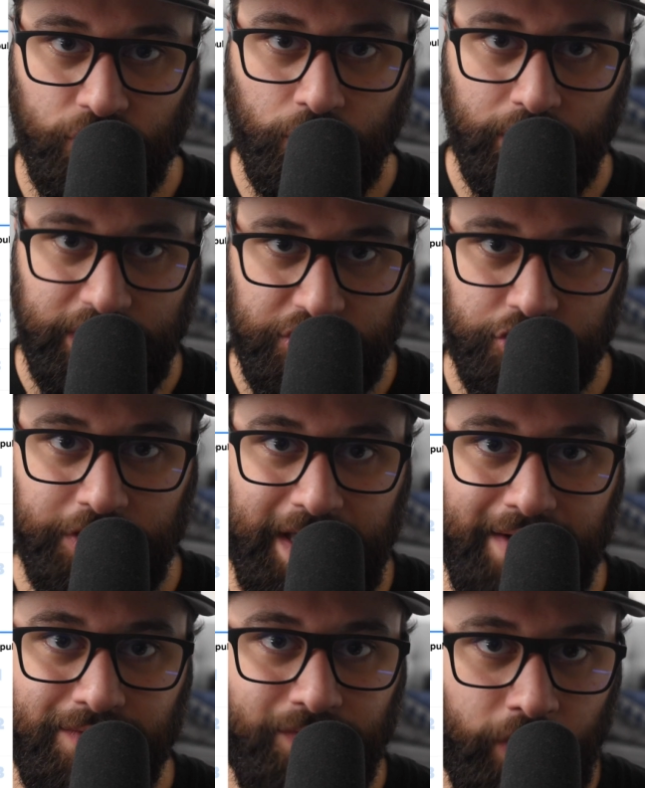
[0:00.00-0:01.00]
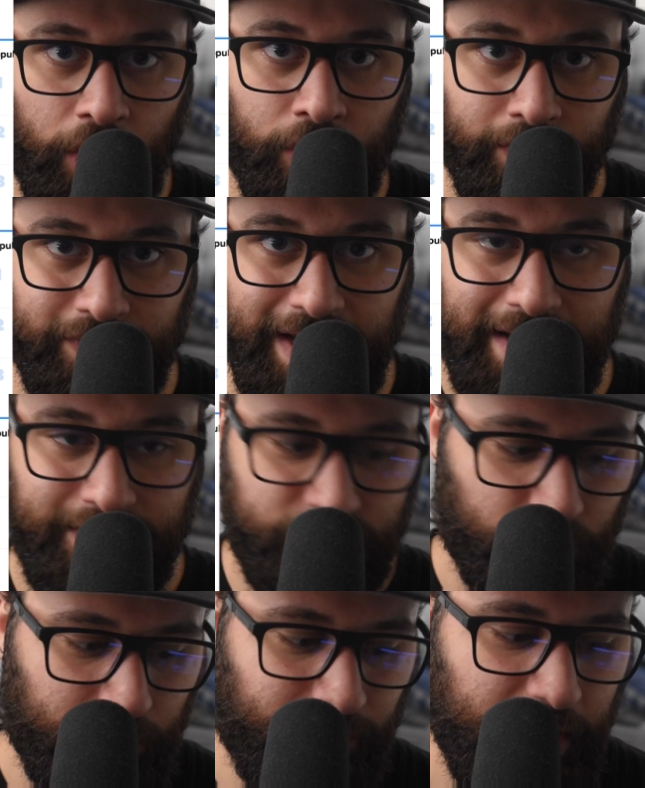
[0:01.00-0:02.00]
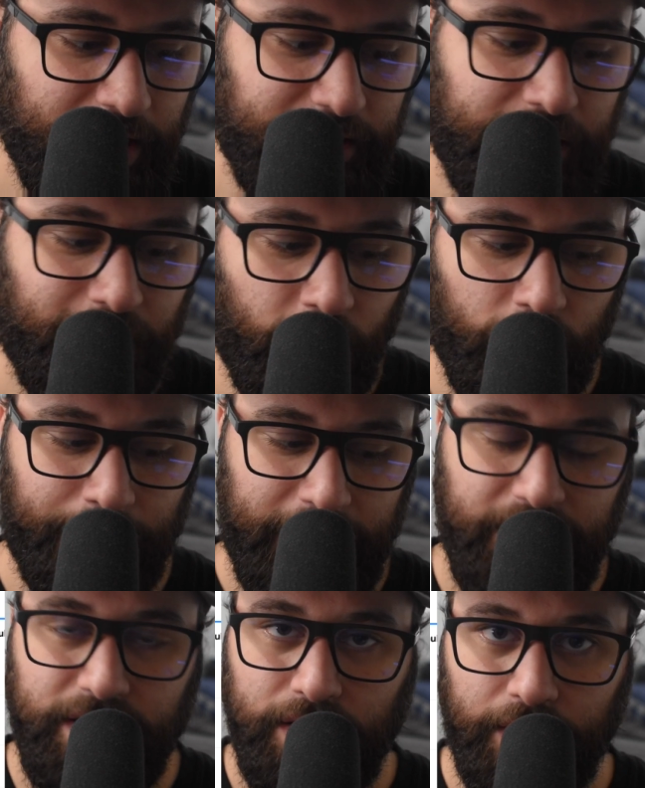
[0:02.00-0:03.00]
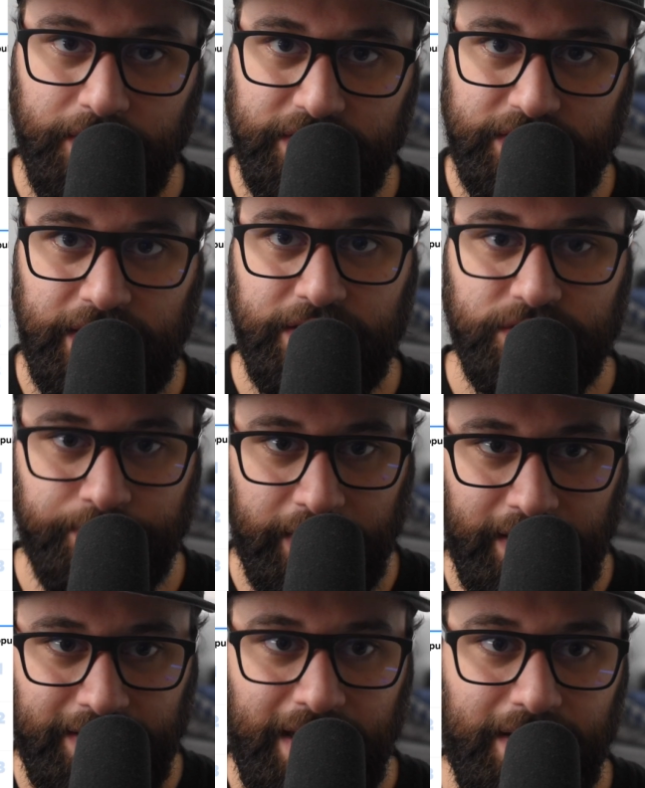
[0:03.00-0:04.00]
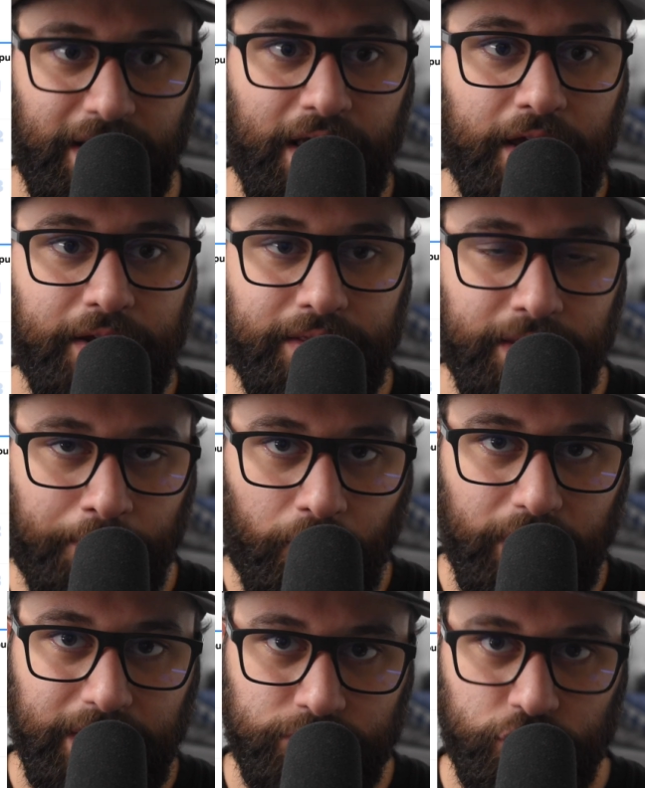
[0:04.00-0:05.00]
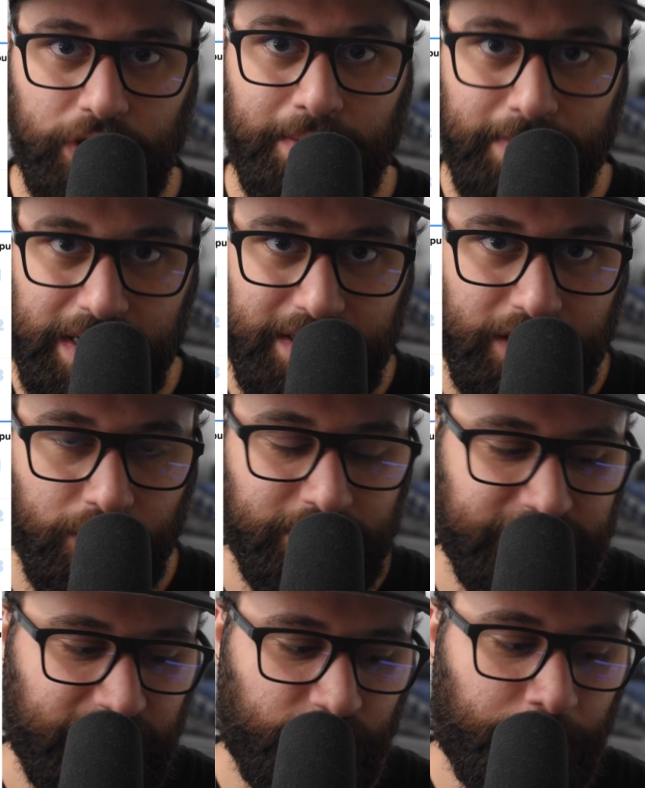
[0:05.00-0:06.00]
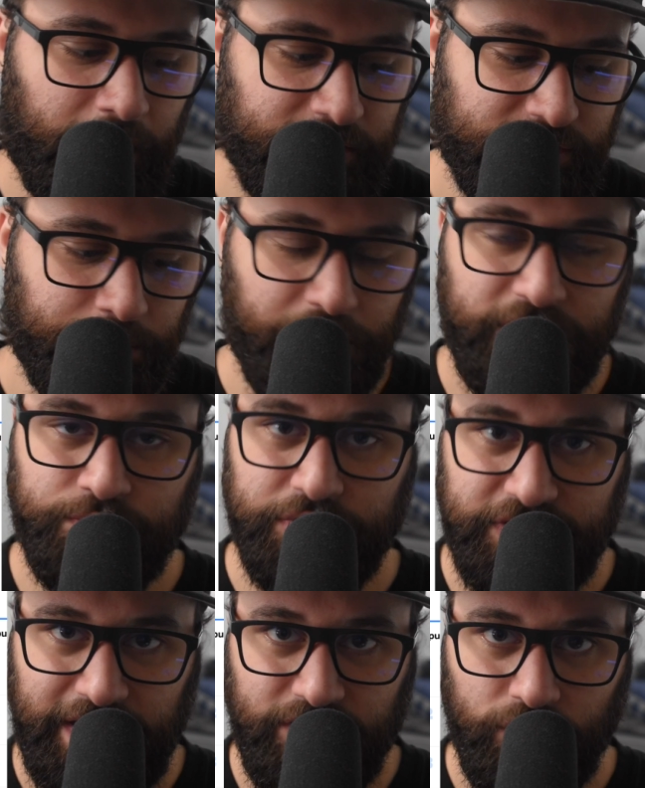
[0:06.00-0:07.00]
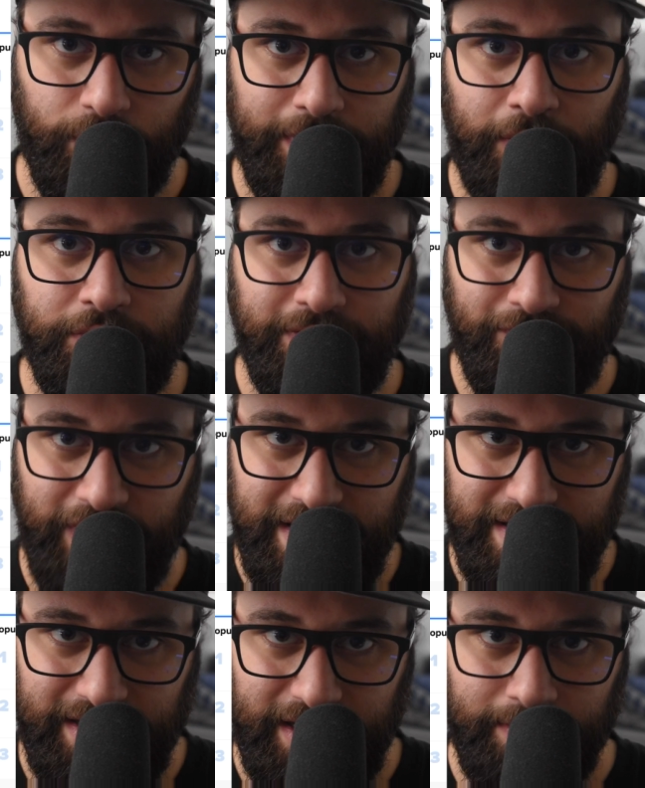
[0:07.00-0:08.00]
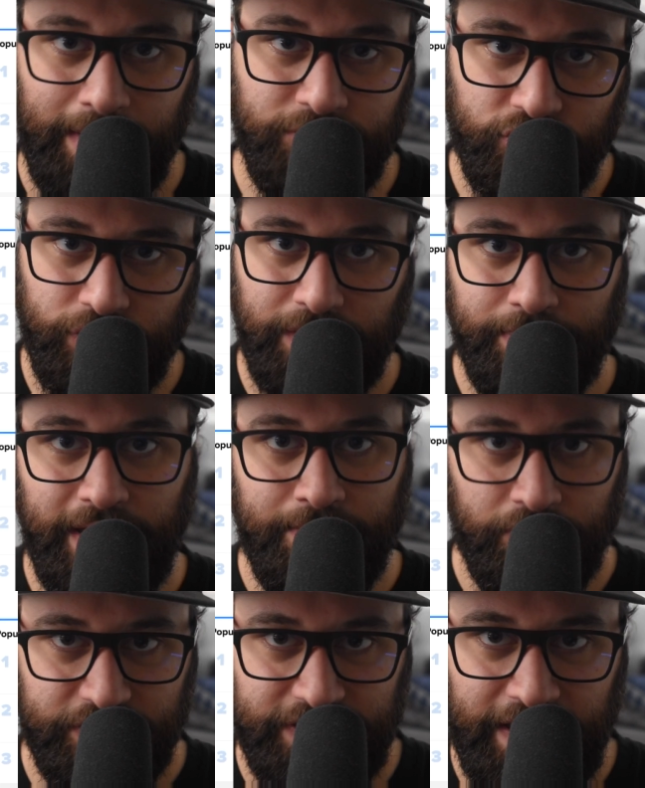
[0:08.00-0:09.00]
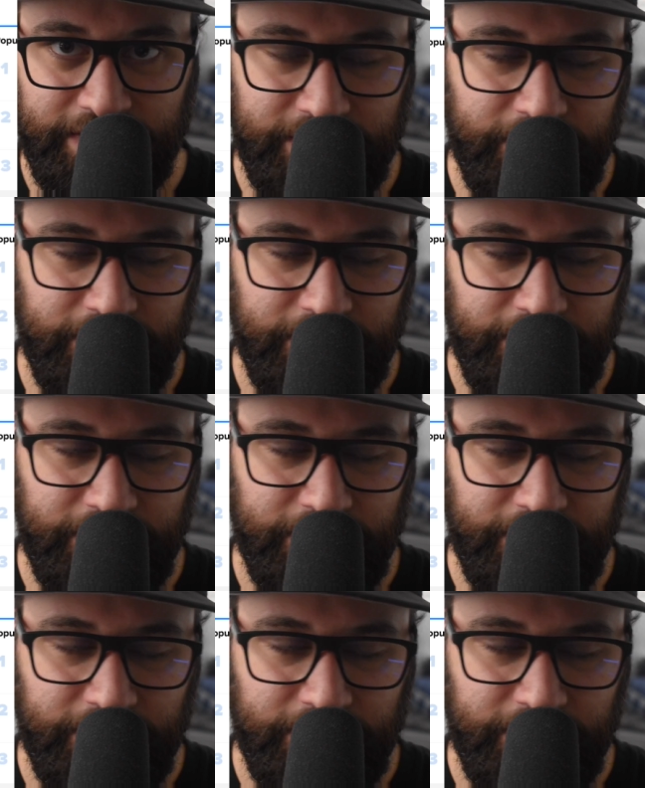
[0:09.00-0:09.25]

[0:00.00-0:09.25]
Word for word: should get involved and sort of give our opinion on these things but again the point i'm trying to make here is that it's possible this presenter without defending him i'm just trying to play both sides here